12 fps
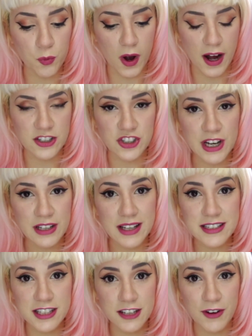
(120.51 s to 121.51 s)
watch.
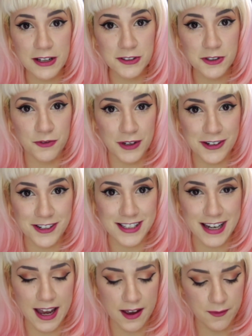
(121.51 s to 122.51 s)
Let's see if I lose a finger
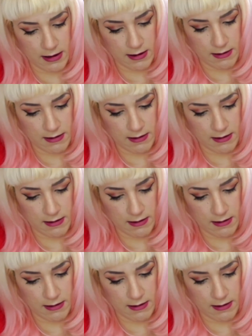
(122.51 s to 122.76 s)
today.